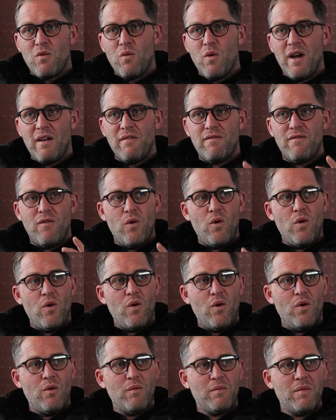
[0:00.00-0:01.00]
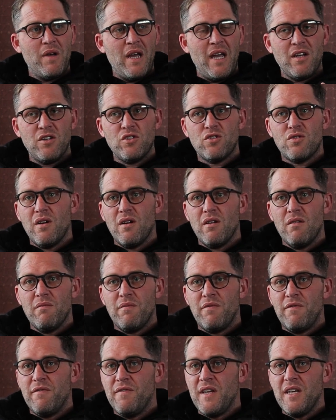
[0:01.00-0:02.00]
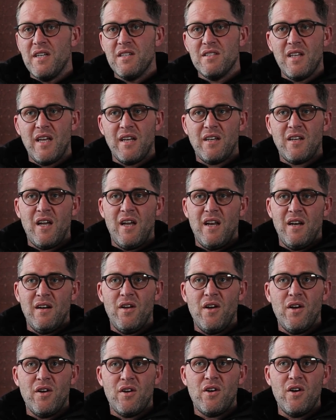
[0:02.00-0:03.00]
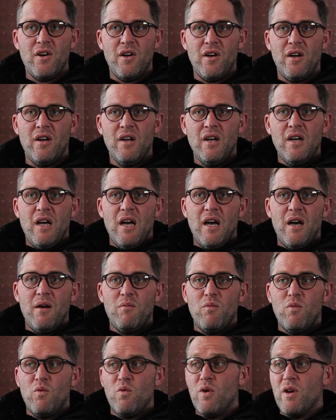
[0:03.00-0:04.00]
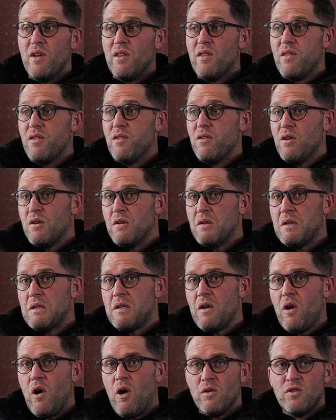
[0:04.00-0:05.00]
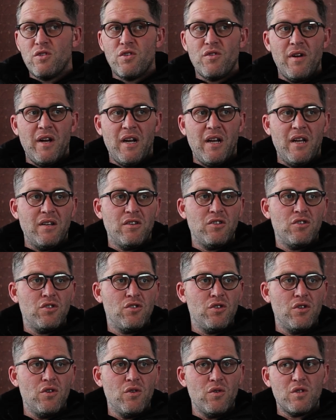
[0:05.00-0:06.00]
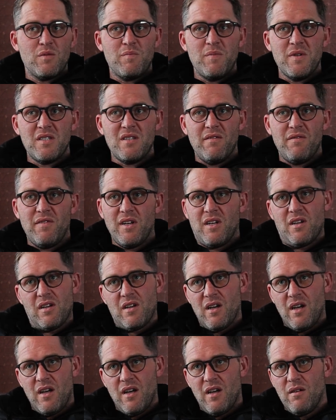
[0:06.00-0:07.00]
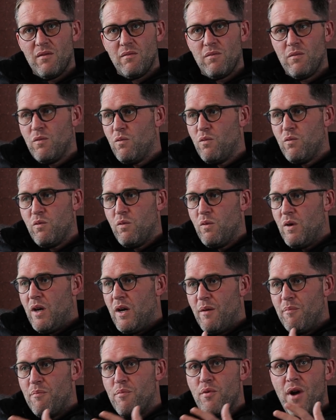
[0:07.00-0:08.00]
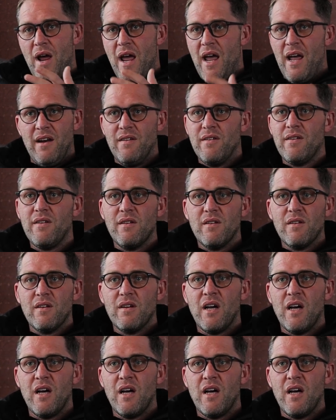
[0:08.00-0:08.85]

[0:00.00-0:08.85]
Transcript: way for extra fees that can occur with altering it to your specific brand